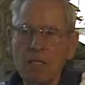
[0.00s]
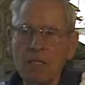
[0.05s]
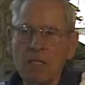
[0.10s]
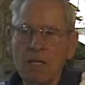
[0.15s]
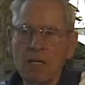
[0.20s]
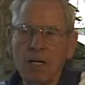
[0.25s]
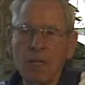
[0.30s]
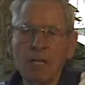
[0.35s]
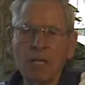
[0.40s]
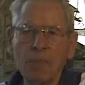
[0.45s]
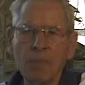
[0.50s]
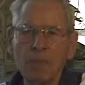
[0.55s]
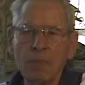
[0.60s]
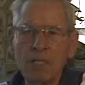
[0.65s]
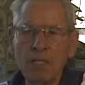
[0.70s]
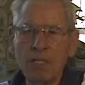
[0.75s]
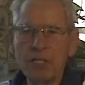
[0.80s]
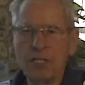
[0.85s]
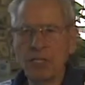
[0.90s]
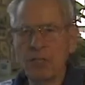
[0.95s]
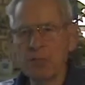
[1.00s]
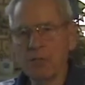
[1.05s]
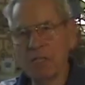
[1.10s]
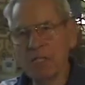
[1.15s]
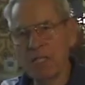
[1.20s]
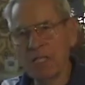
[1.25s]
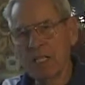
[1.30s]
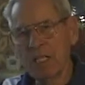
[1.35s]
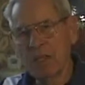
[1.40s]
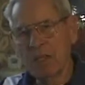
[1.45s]
on that basis where
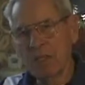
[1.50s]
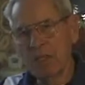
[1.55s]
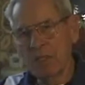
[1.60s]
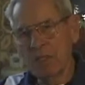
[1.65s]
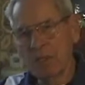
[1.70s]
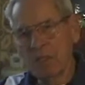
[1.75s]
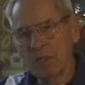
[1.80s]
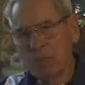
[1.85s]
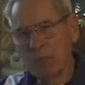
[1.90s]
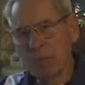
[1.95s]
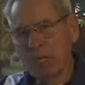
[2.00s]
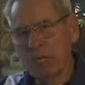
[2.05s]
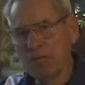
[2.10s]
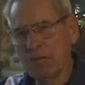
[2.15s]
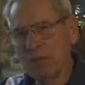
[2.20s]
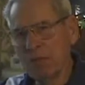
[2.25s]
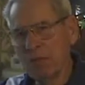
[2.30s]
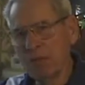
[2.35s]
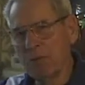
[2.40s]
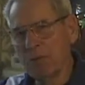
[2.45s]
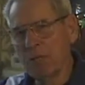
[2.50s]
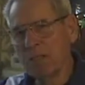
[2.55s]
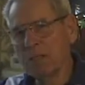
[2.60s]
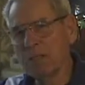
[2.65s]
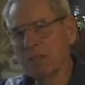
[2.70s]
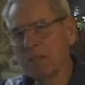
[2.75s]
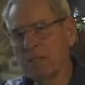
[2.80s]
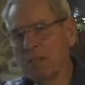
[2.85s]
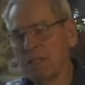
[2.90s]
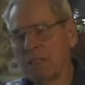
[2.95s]
the government is paying for it,
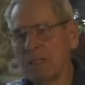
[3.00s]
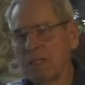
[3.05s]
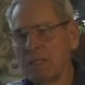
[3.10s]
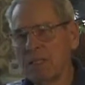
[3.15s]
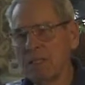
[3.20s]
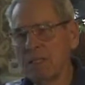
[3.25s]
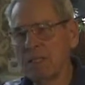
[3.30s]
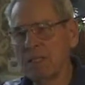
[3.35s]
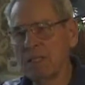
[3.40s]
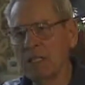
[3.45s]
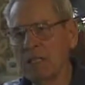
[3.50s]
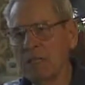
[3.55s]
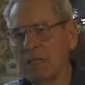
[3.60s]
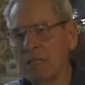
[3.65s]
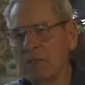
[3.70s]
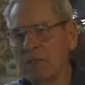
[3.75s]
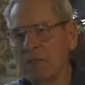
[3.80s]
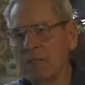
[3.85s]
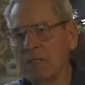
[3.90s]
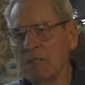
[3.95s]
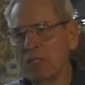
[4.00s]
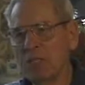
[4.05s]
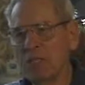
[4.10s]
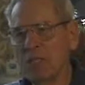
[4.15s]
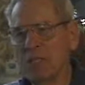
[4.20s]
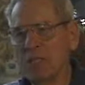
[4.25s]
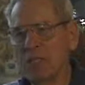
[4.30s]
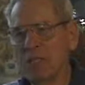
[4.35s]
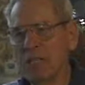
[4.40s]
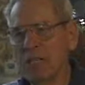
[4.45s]
that we
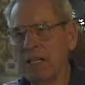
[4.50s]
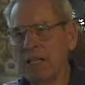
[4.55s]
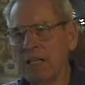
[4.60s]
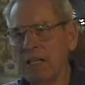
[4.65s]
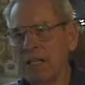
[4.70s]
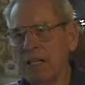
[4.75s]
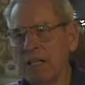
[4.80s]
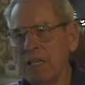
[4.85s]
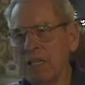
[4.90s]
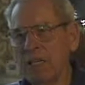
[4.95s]
still have